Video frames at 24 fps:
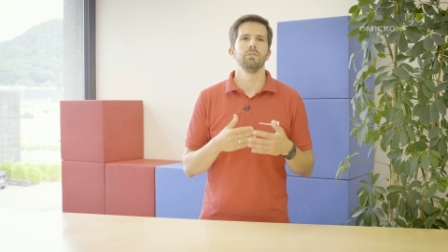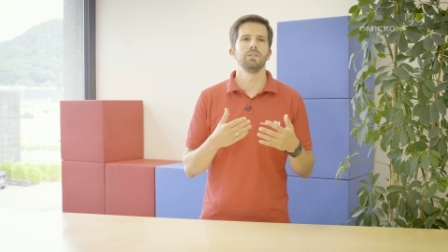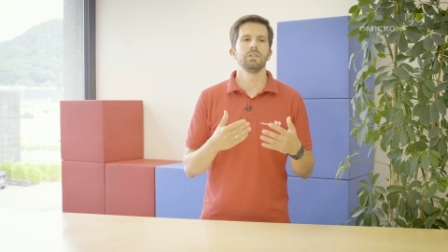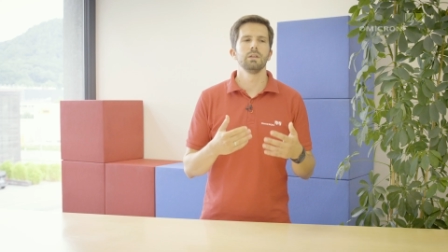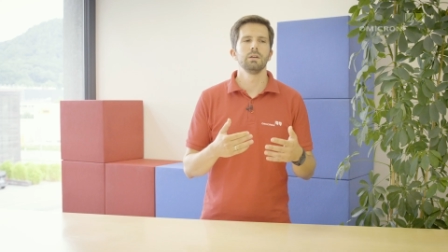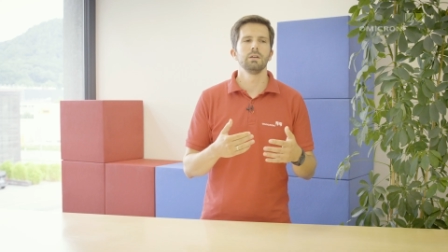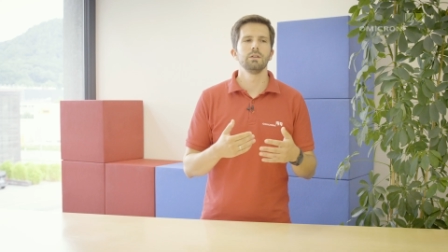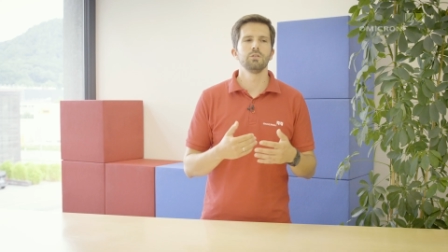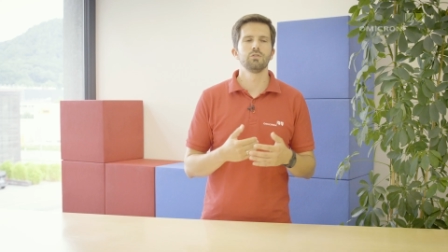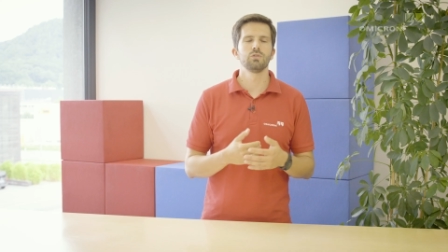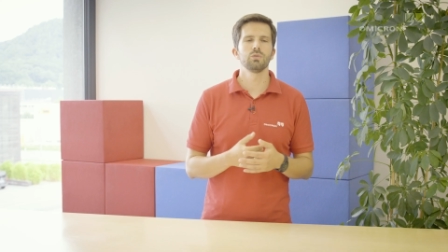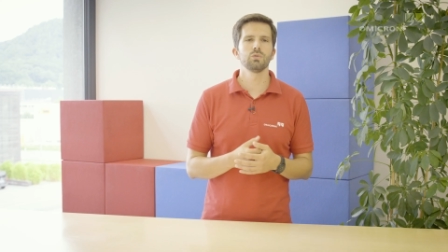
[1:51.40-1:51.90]
With
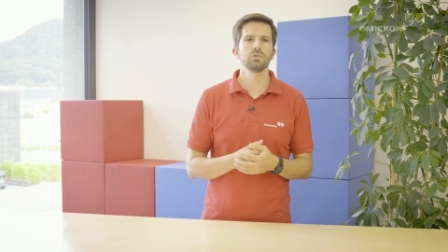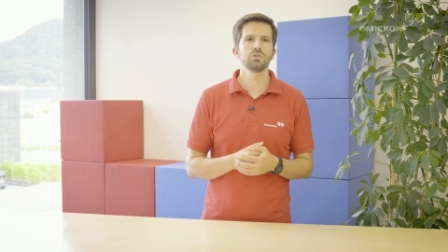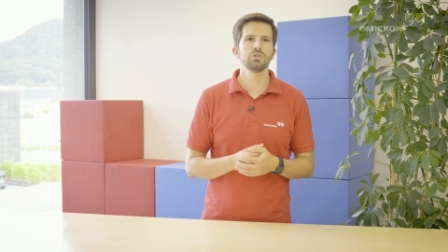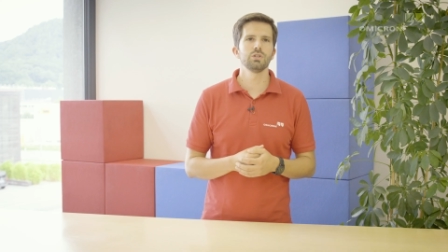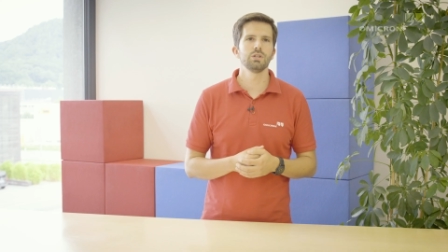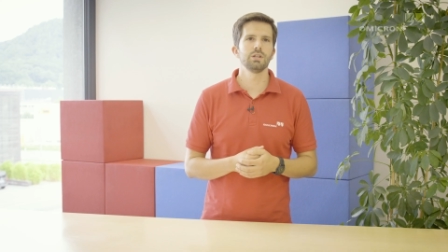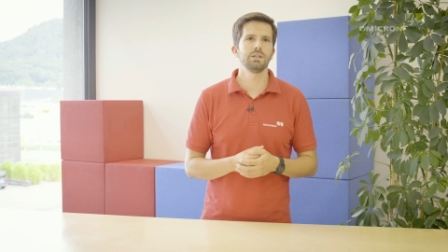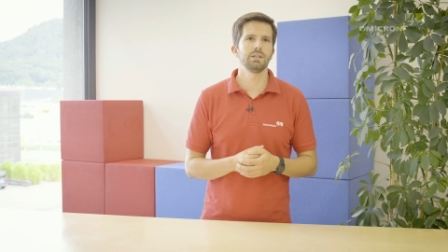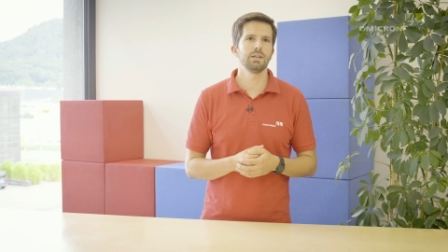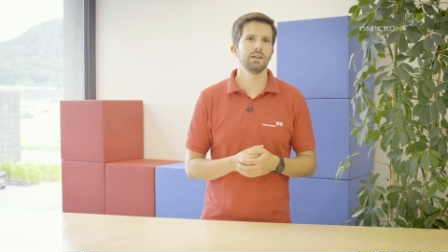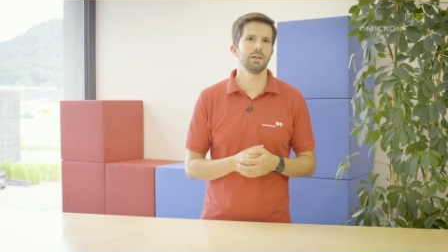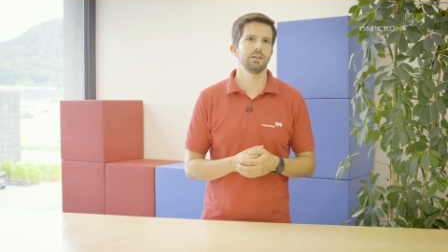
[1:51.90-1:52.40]
an intrusion
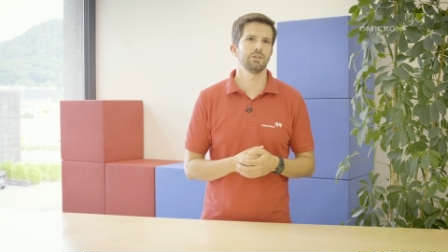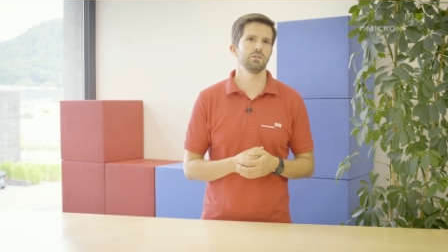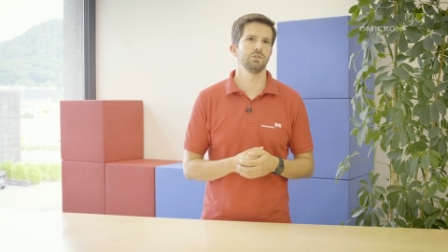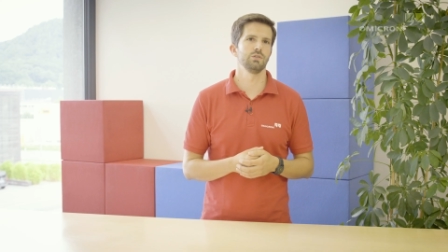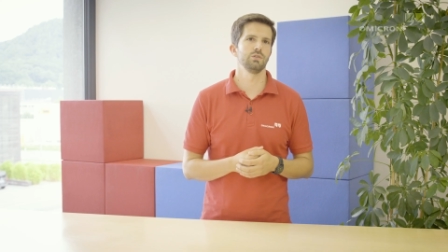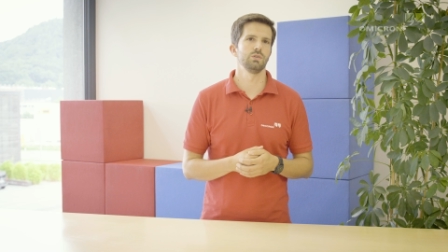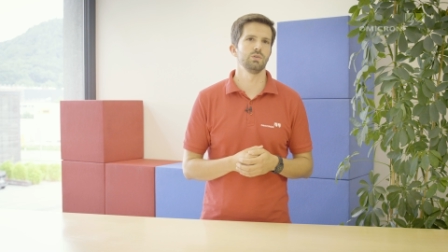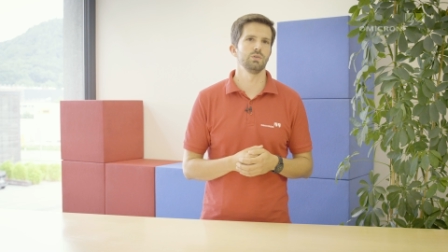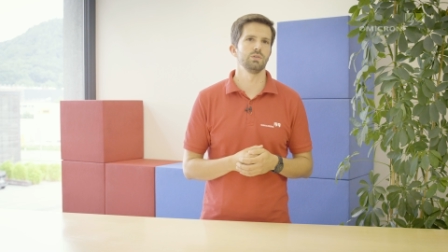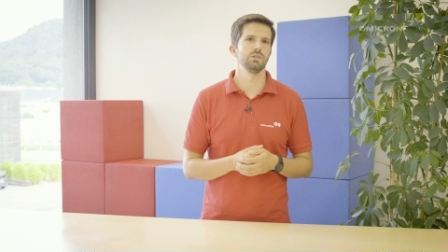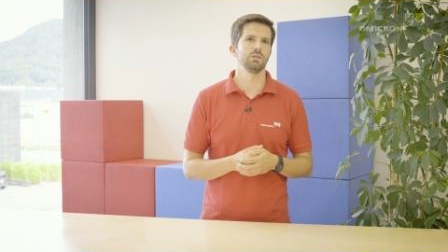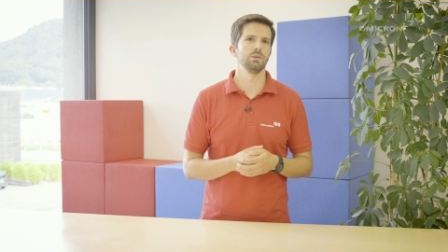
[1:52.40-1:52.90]
detection
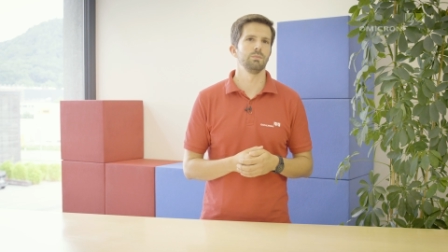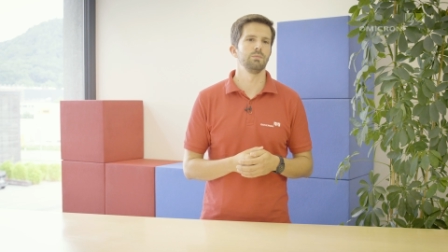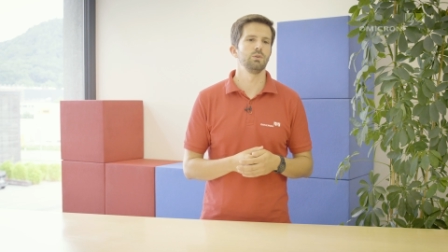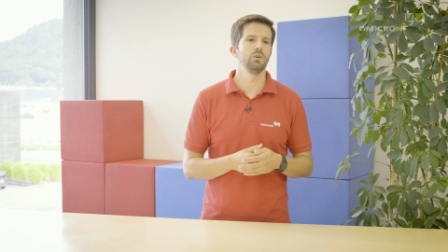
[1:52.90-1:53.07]
system,